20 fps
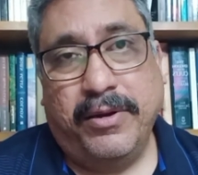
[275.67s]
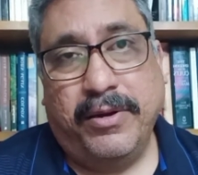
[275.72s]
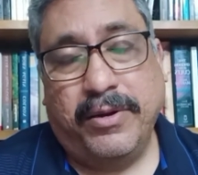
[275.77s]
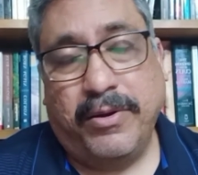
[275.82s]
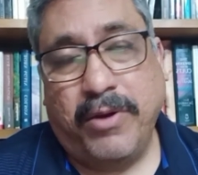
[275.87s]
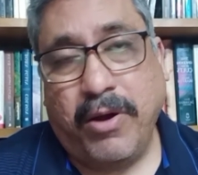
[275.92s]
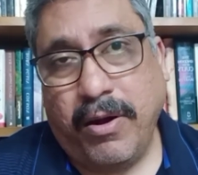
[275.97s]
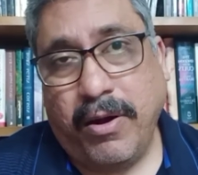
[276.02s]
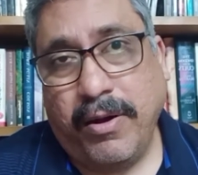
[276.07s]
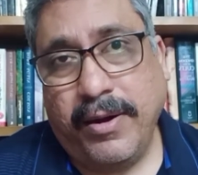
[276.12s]

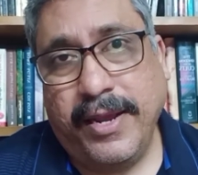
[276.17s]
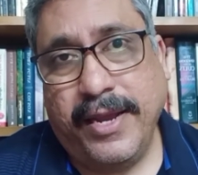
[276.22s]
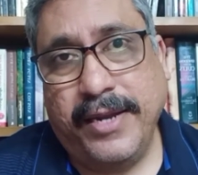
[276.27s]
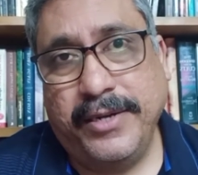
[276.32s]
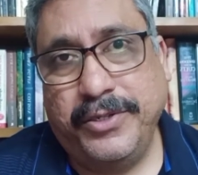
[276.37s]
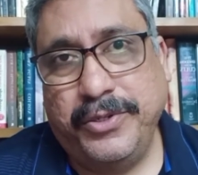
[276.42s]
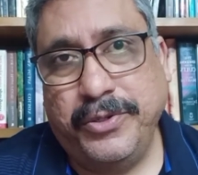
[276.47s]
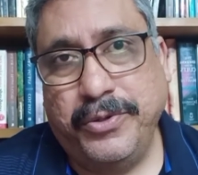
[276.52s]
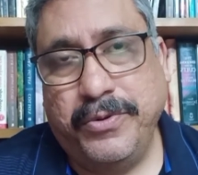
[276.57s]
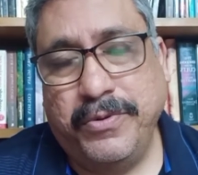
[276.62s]
God
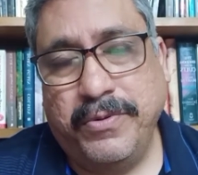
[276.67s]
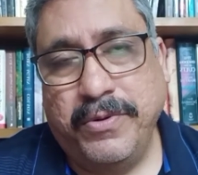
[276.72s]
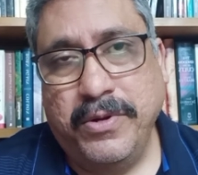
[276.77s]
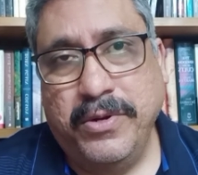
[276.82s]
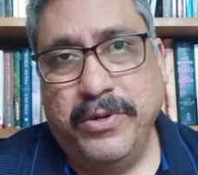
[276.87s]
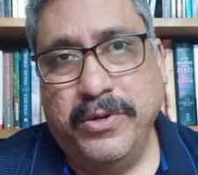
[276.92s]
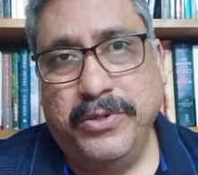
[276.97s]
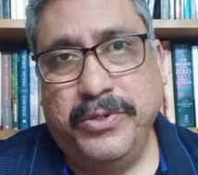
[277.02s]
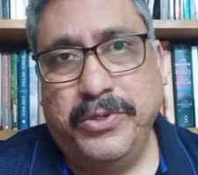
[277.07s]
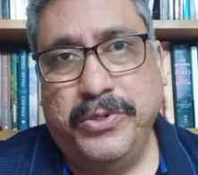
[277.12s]
had to
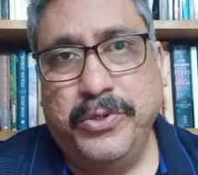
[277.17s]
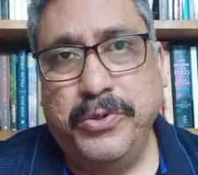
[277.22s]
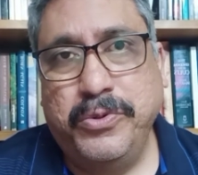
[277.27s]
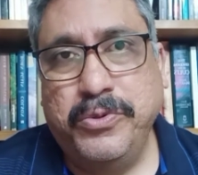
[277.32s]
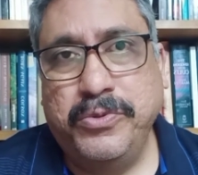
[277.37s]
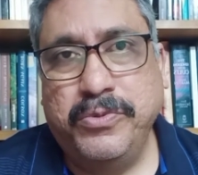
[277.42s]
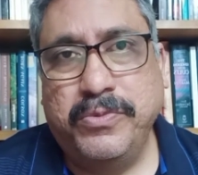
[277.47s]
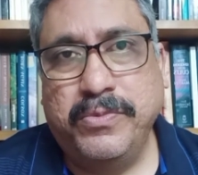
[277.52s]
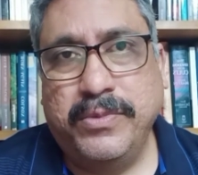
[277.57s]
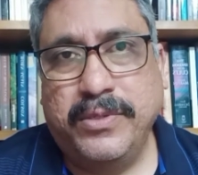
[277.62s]

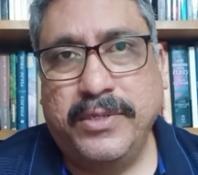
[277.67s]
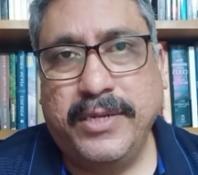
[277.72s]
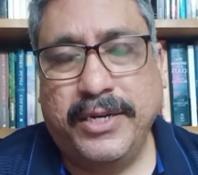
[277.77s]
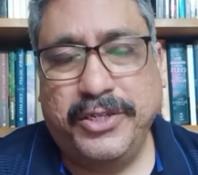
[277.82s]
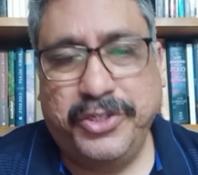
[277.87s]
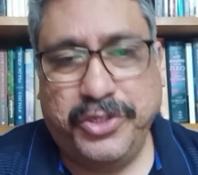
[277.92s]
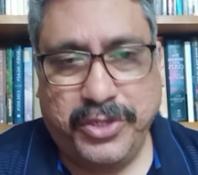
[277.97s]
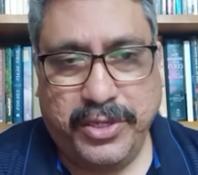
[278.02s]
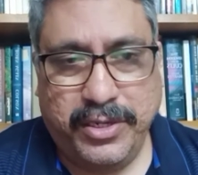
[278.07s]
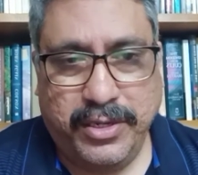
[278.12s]
do
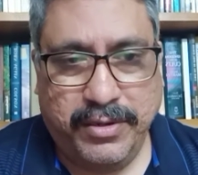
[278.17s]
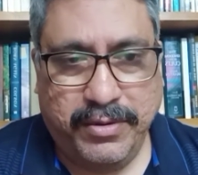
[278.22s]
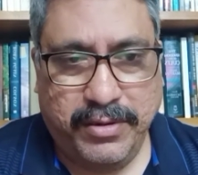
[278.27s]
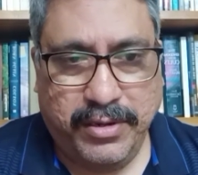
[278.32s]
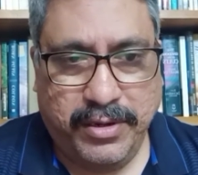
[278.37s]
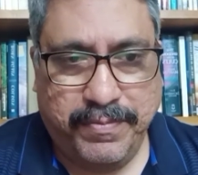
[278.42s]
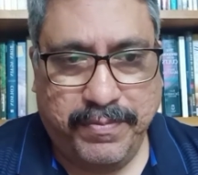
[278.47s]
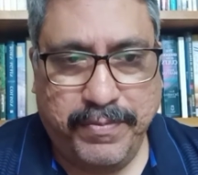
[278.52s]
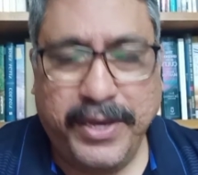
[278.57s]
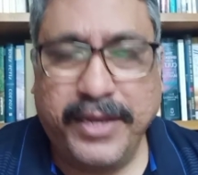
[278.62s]
such a,
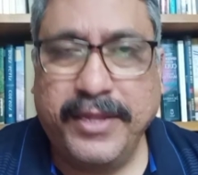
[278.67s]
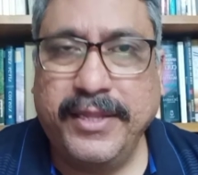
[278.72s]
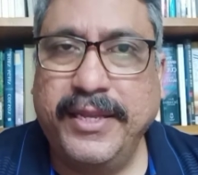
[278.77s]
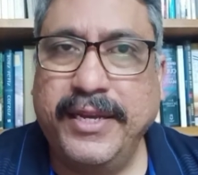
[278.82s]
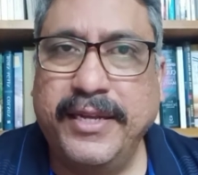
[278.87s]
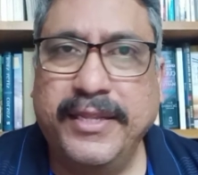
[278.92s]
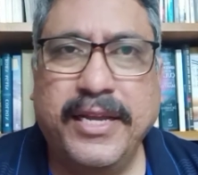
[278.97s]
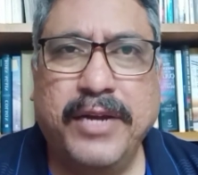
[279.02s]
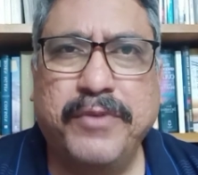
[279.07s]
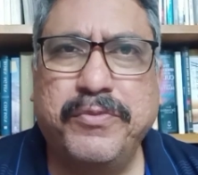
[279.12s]
a, big
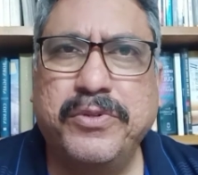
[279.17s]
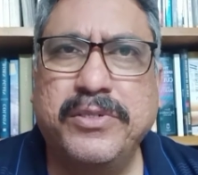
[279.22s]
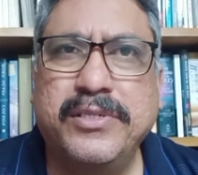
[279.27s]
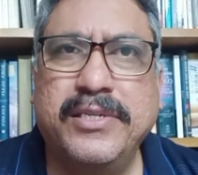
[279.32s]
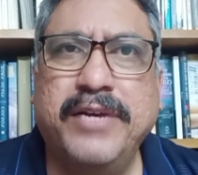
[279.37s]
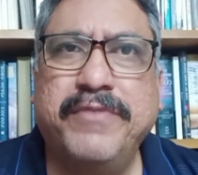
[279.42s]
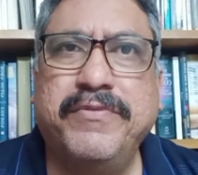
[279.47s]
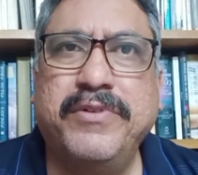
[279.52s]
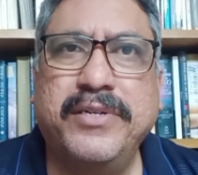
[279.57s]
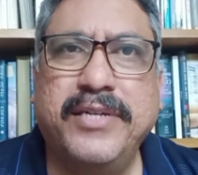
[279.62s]
thing that was
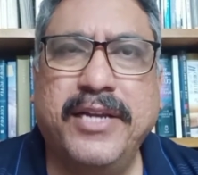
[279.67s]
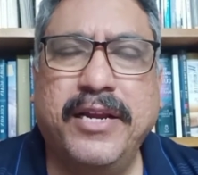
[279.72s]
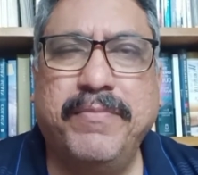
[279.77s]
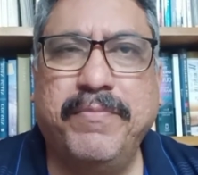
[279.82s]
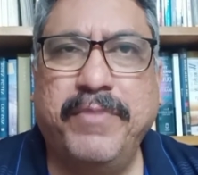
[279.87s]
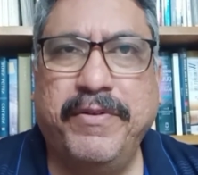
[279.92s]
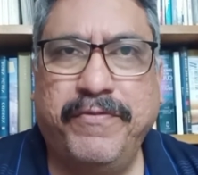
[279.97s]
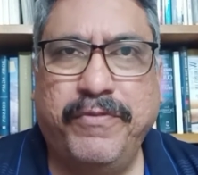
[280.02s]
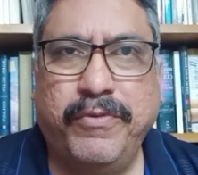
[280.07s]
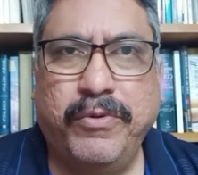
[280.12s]
never done
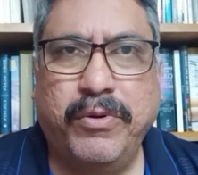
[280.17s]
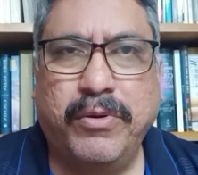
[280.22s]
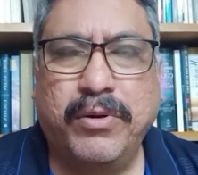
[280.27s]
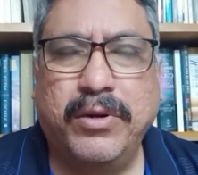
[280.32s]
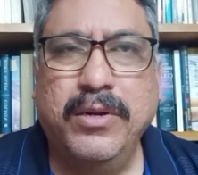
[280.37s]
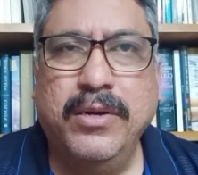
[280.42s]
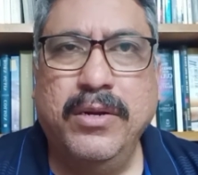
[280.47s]
before.